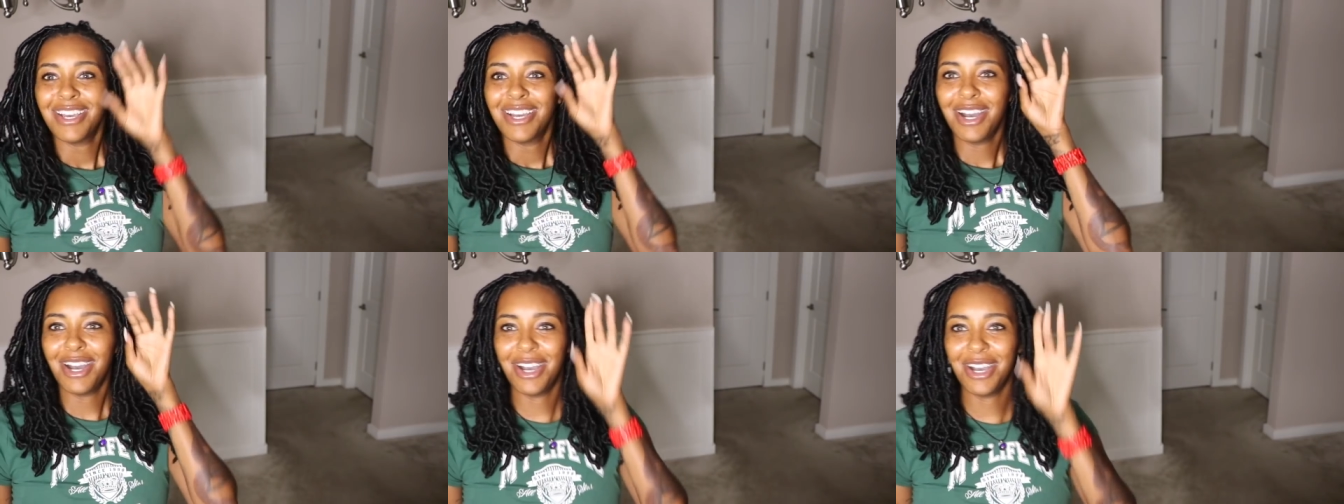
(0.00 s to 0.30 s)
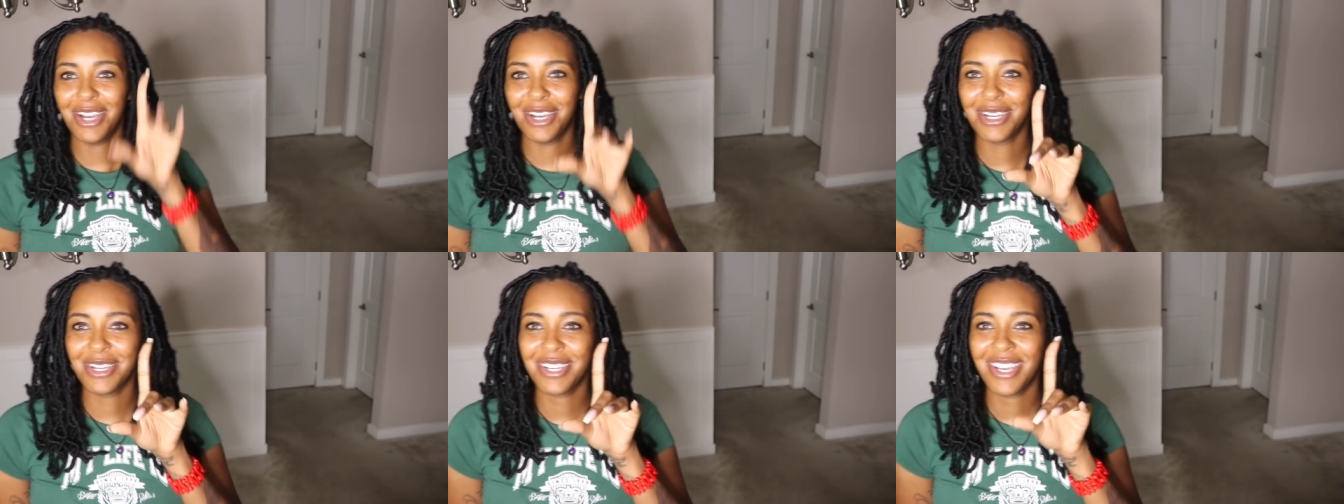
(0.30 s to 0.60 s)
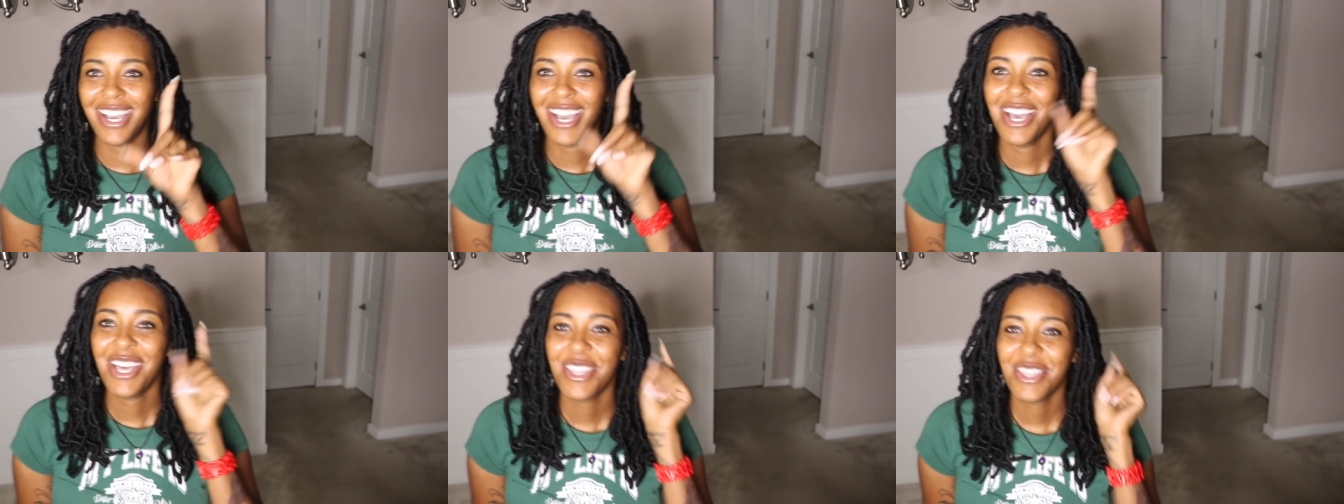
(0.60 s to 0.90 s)

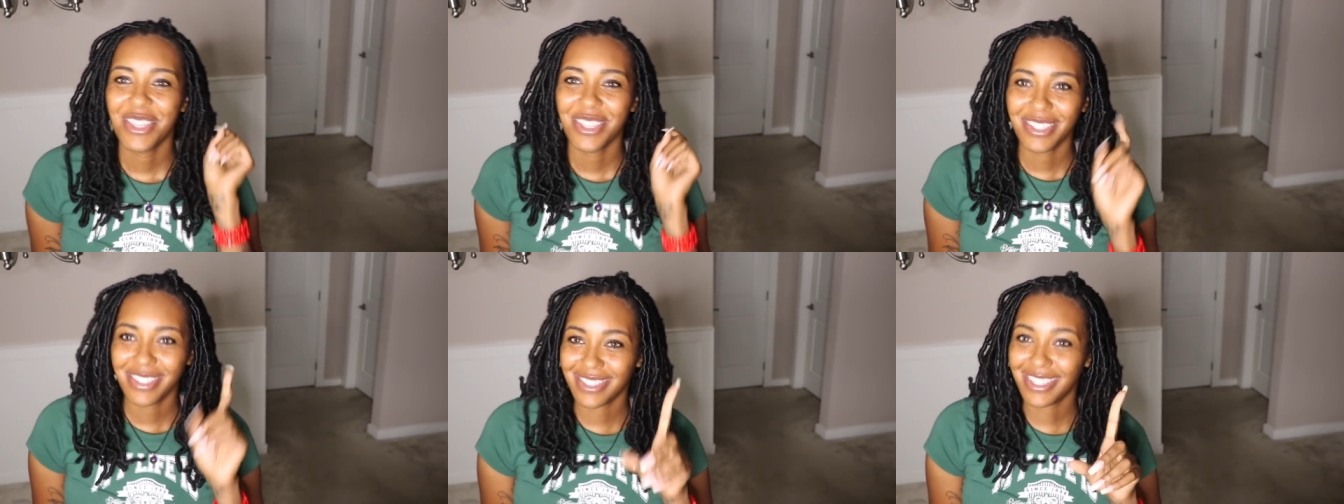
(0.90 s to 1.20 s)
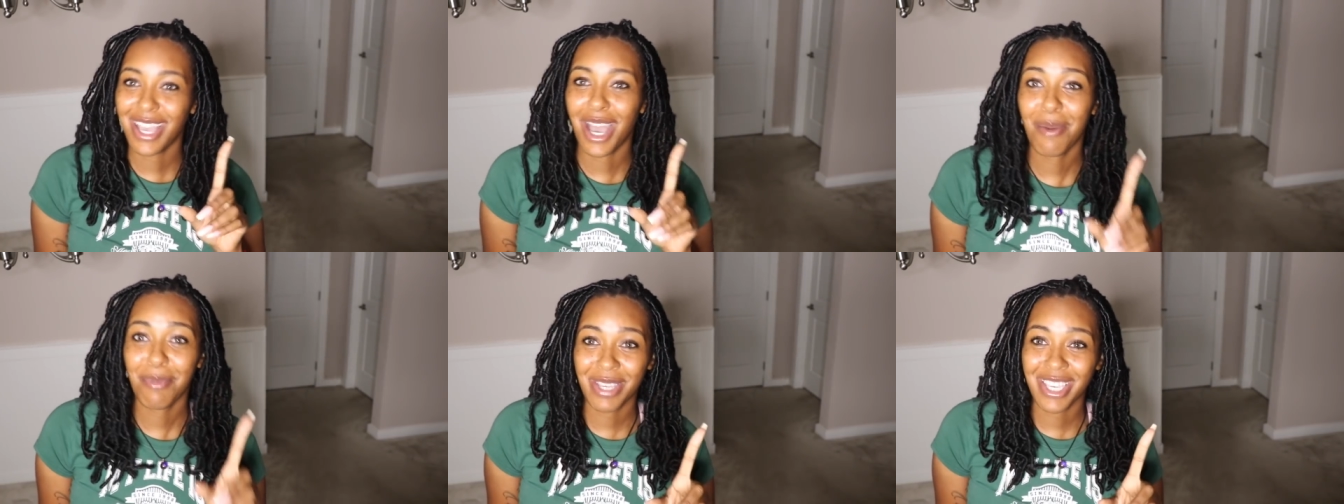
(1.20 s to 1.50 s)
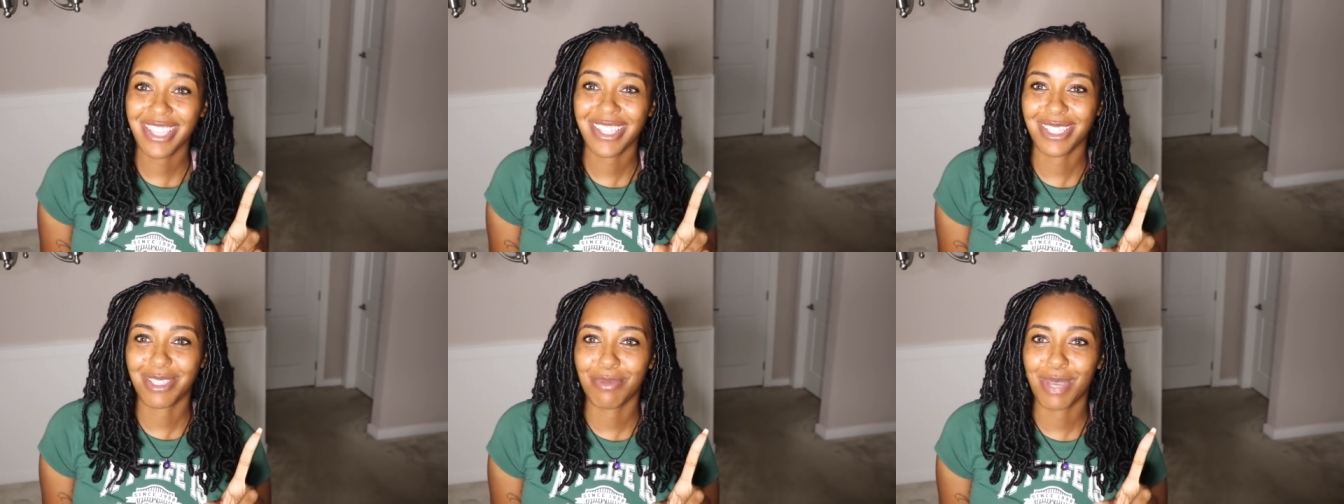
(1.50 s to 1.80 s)
I'm gonna
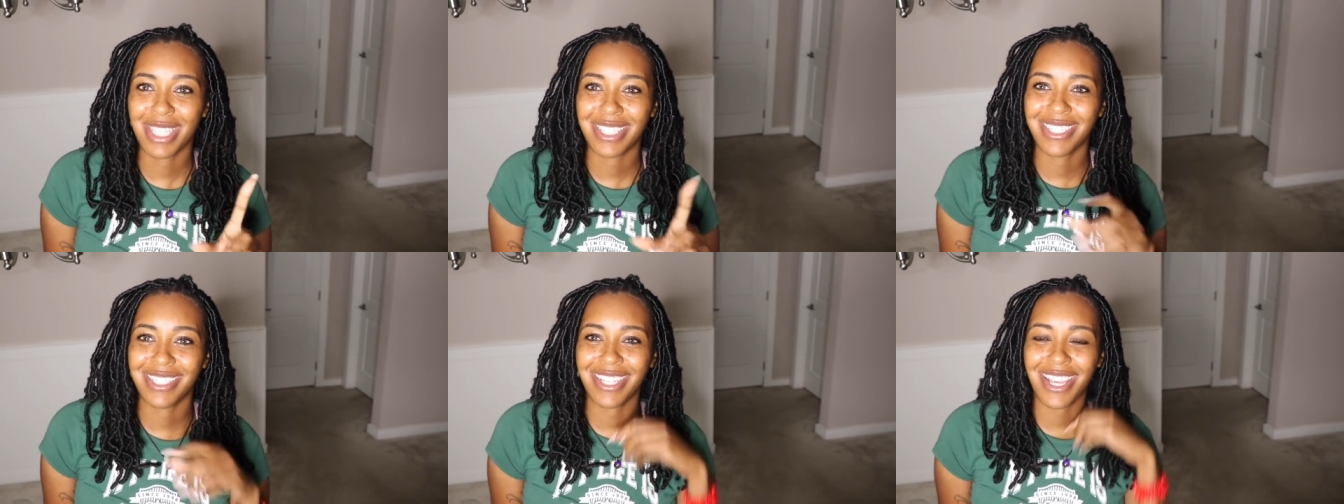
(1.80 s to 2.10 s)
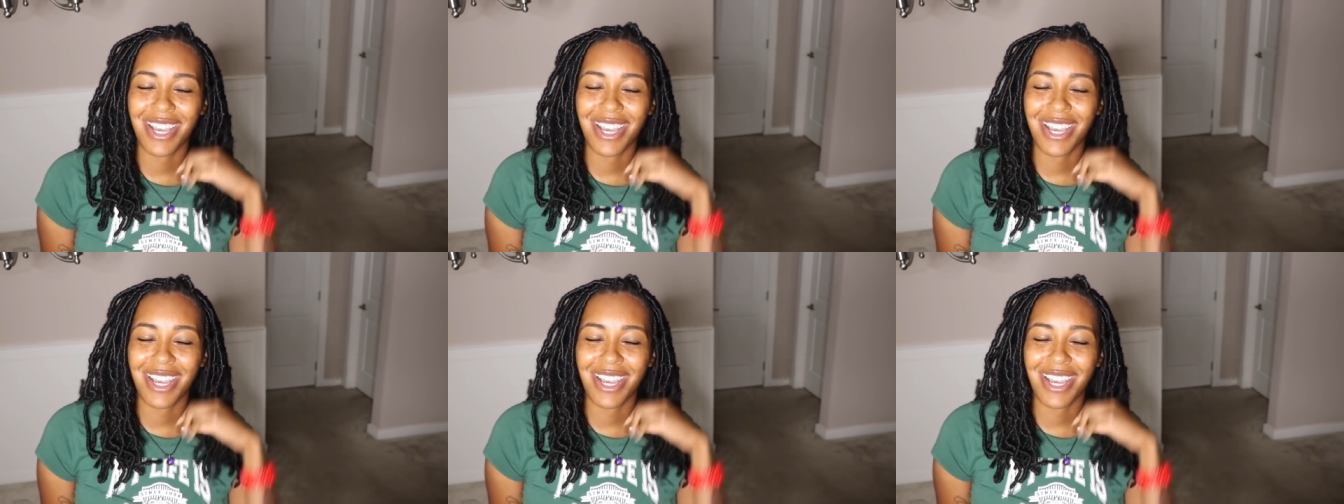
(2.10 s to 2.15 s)
get this message